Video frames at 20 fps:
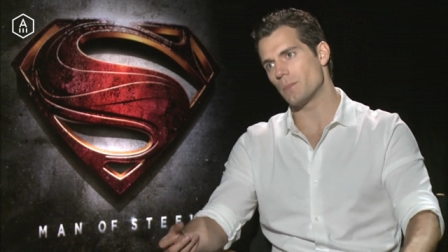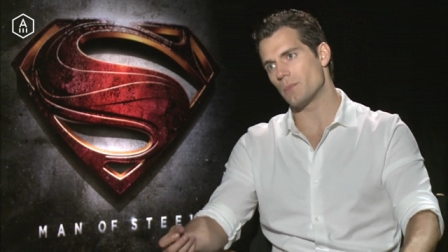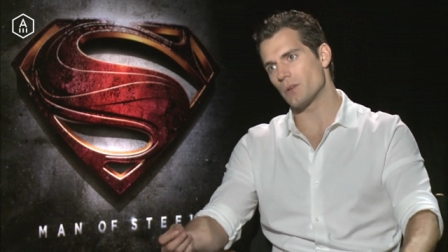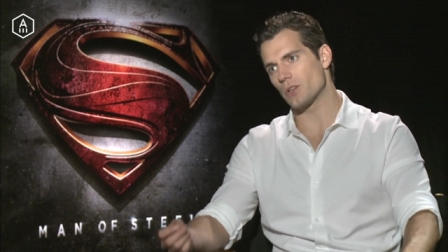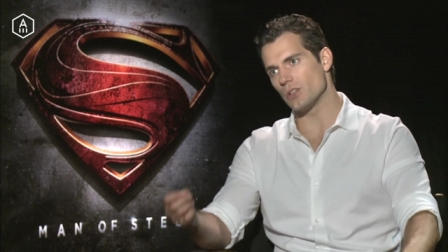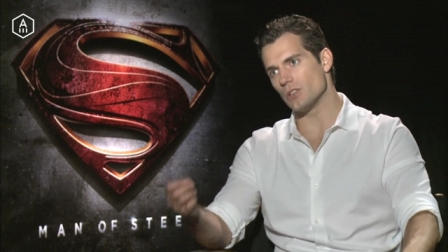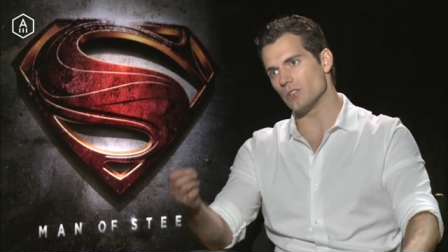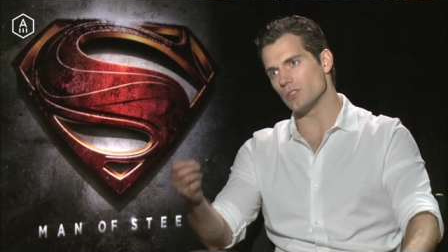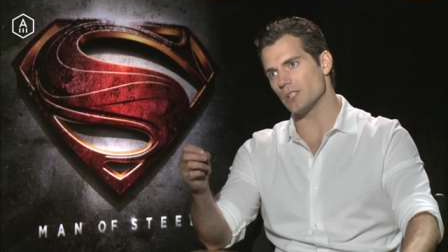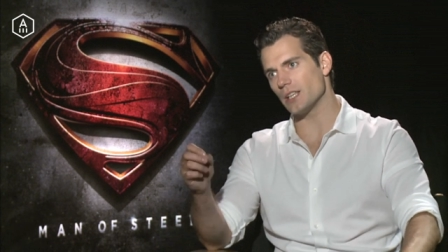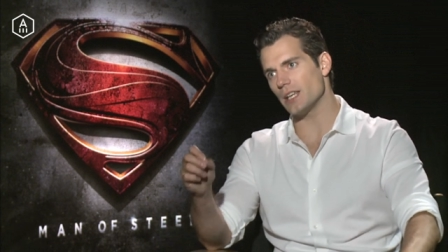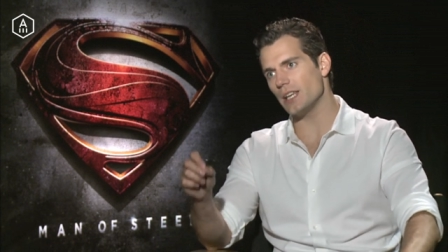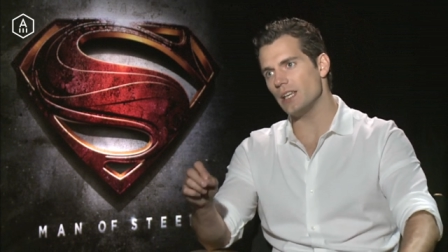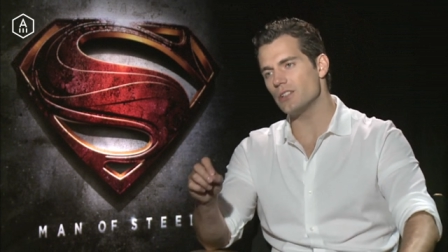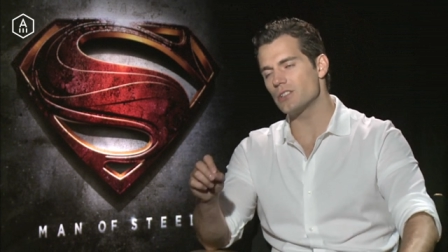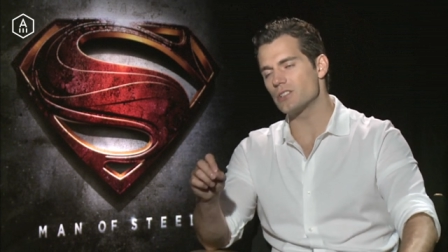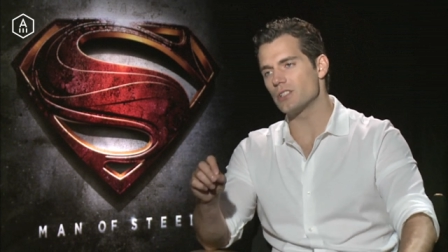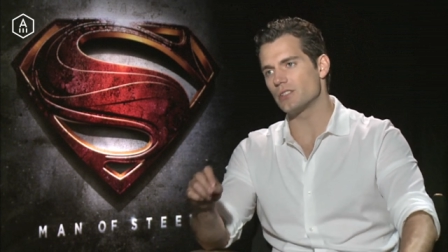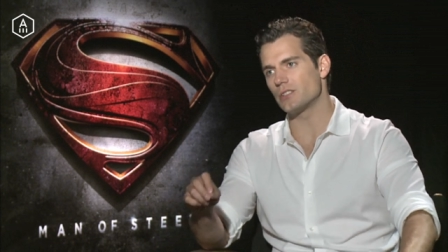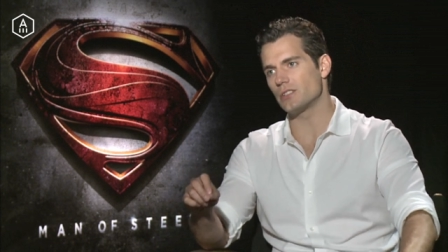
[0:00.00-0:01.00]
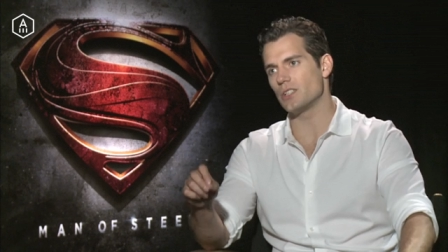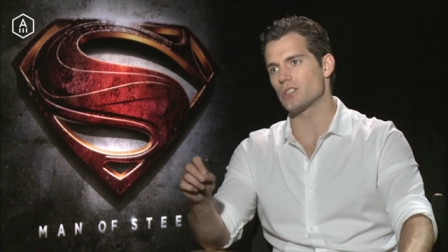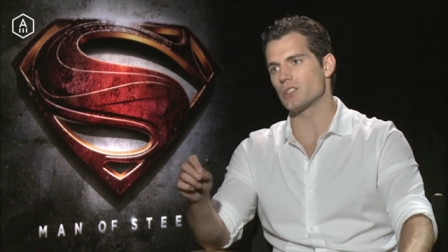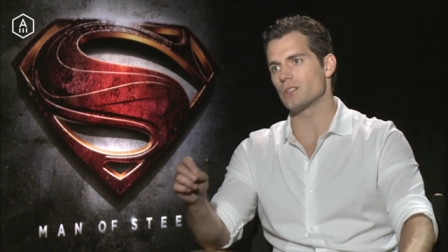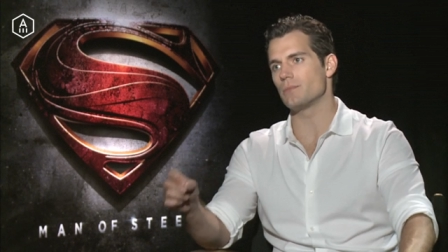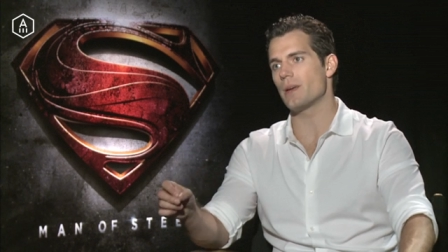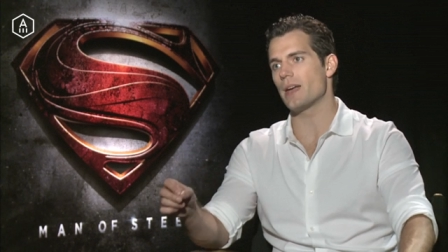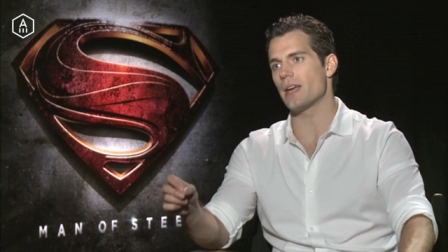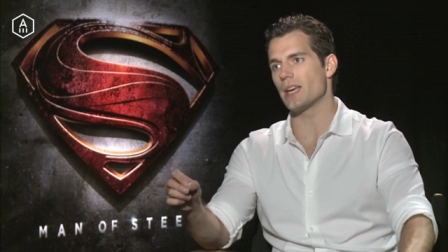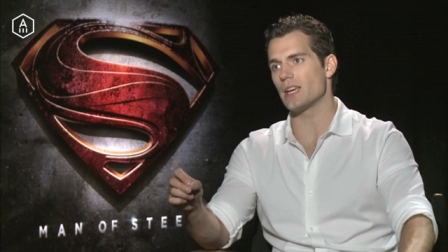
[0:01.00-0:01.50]
because each
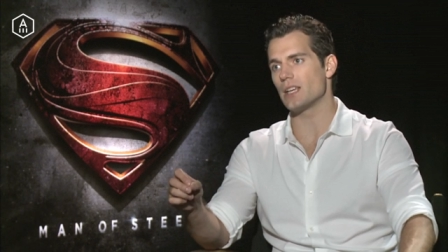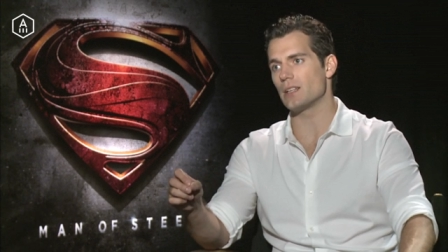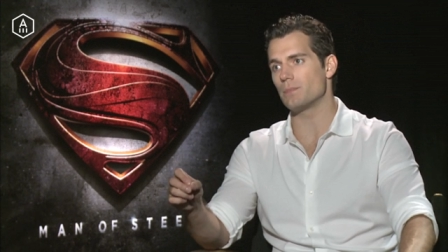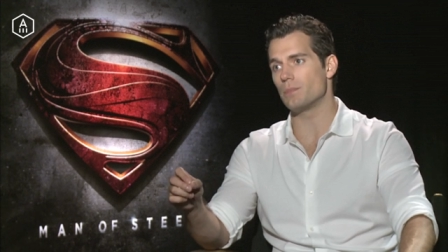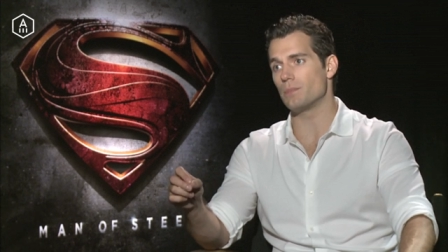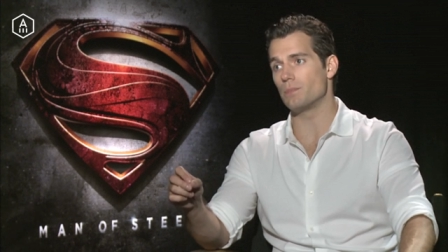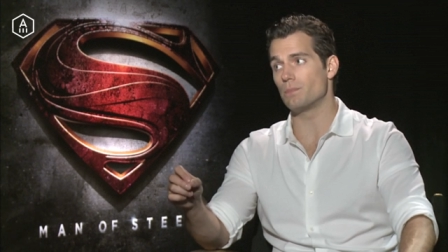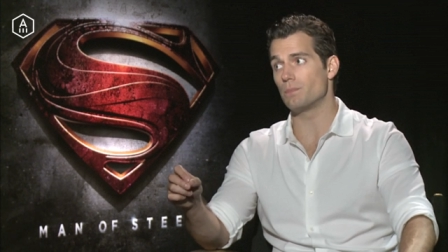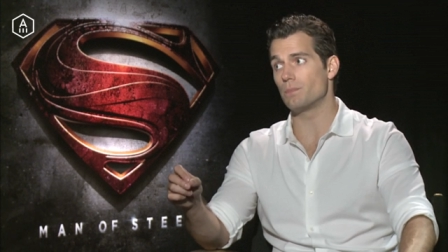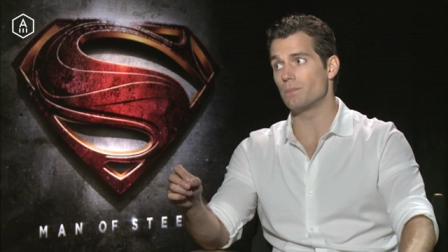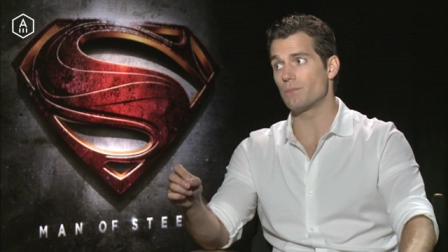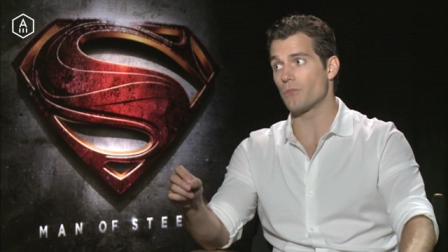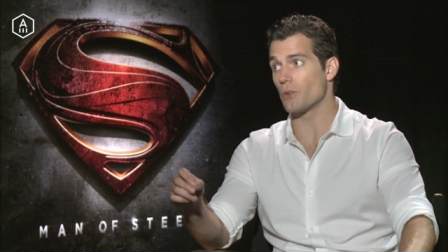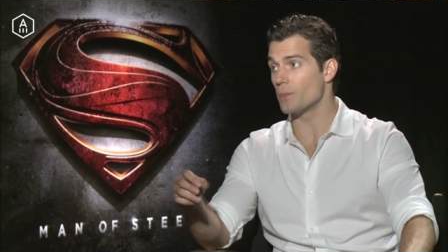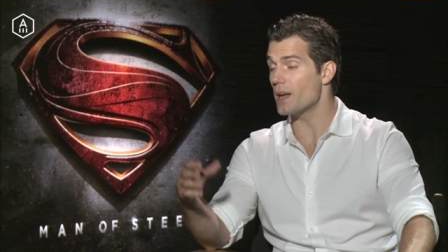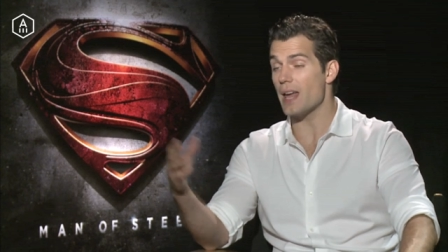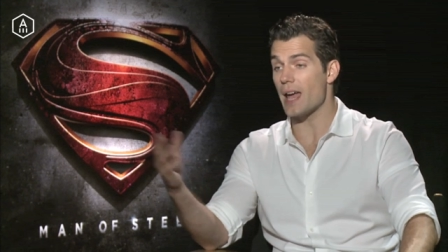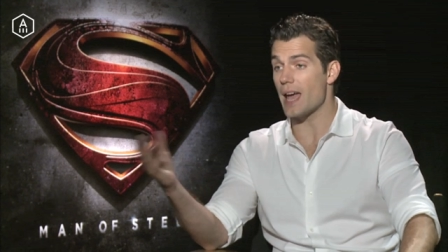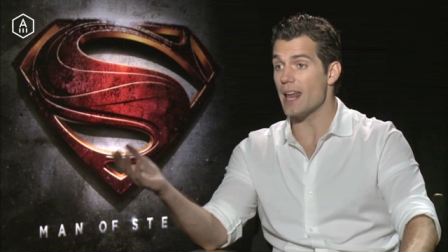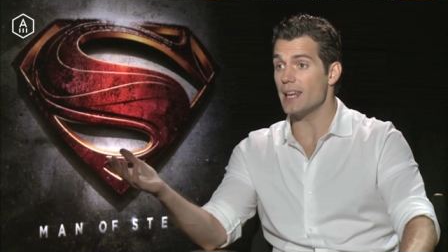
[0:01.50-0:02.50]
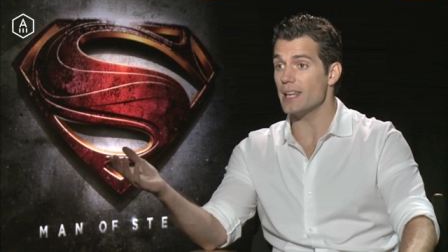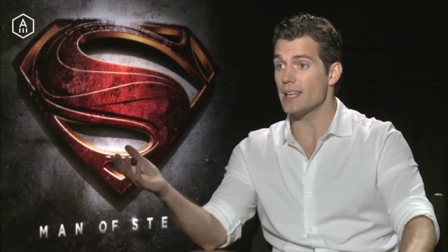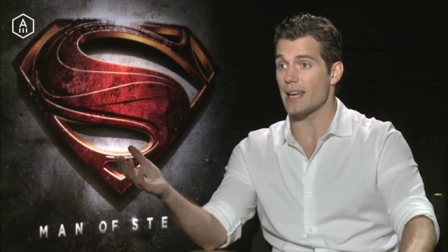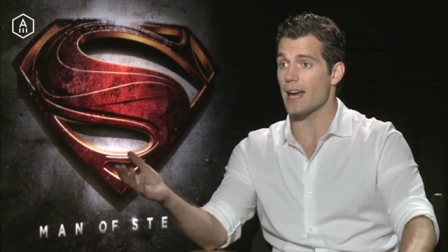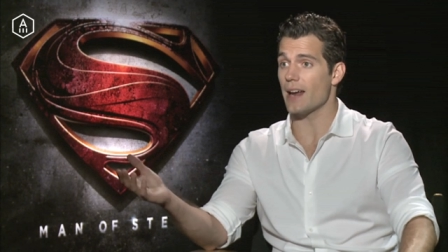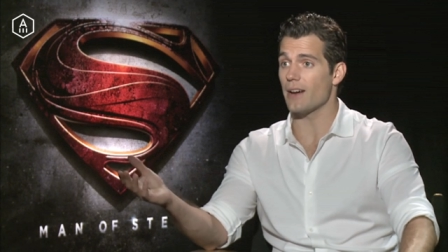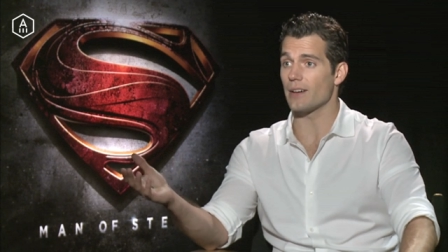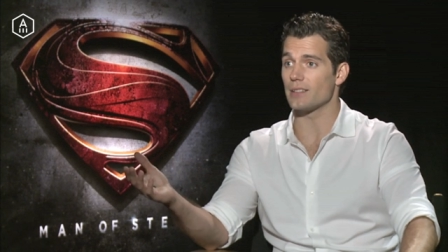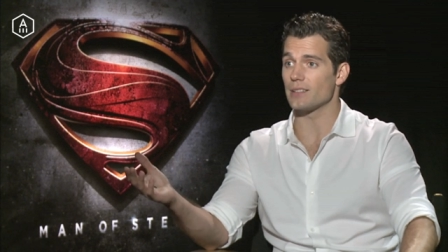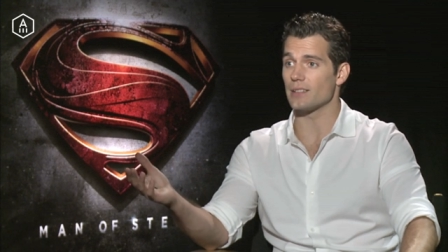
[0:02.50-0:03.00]
decision made from any
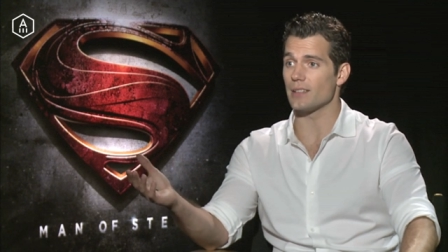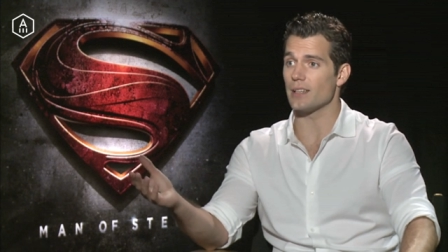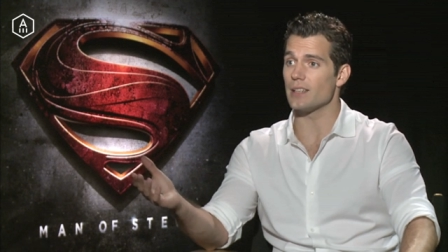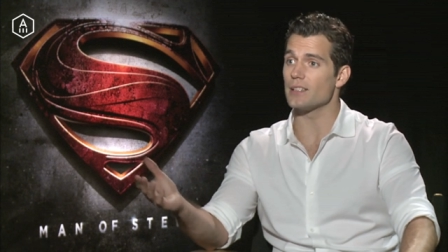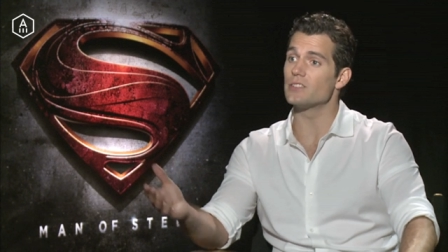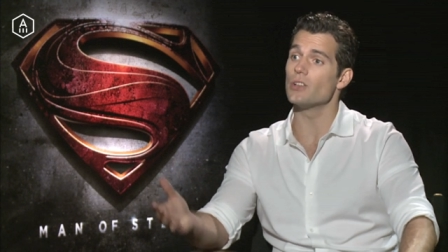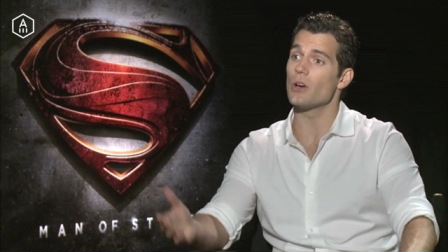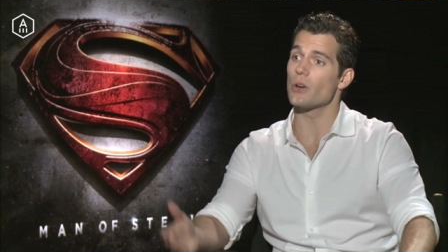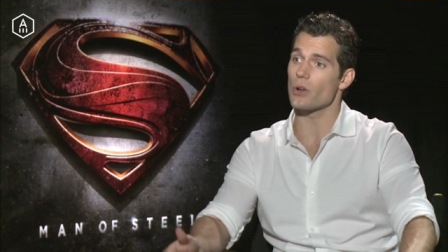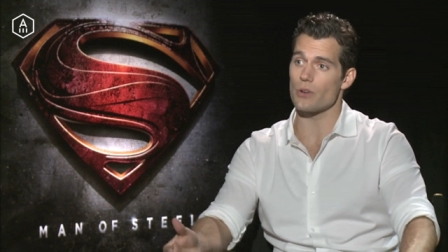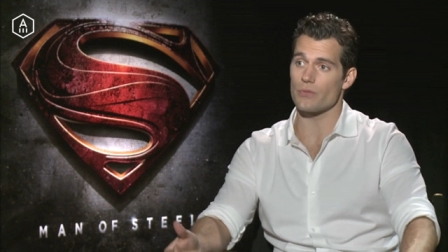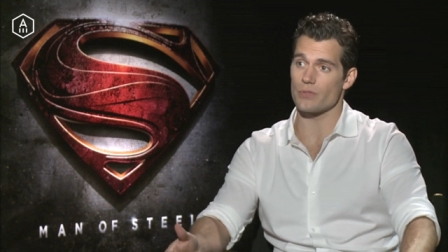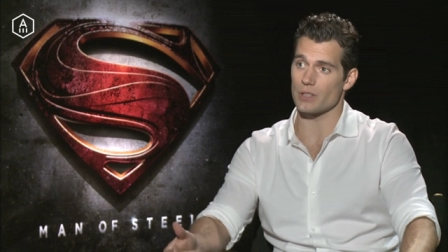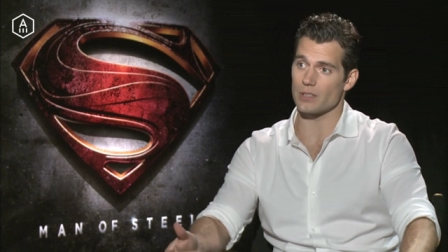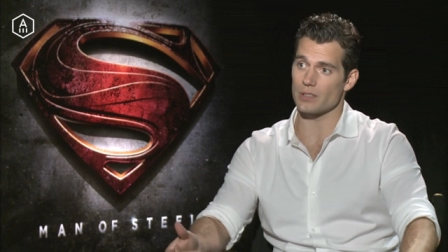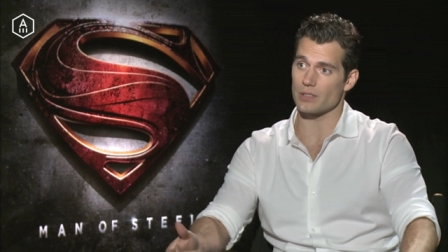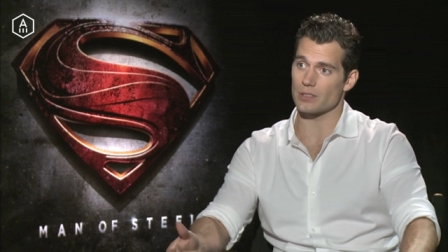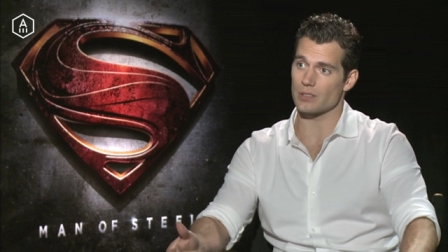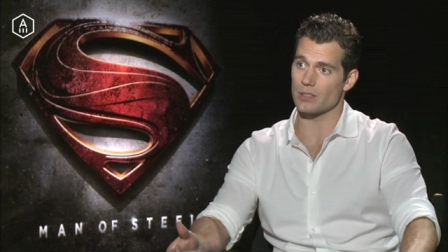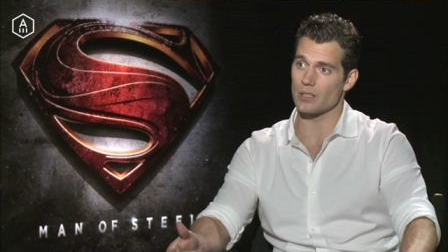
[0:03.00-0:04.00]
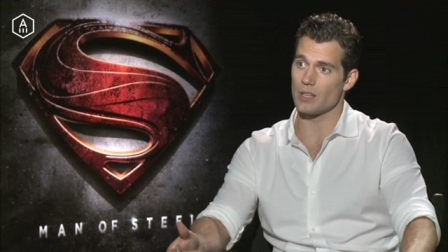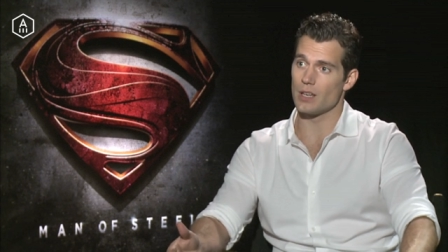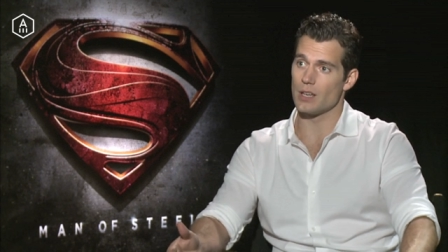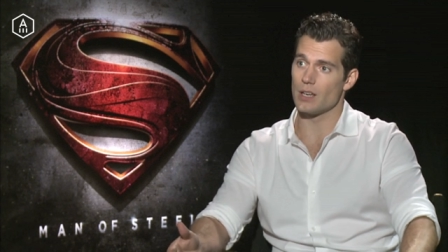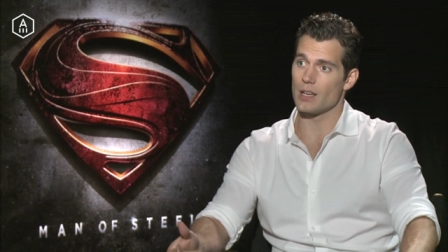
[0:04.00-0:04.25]
character is not obvious.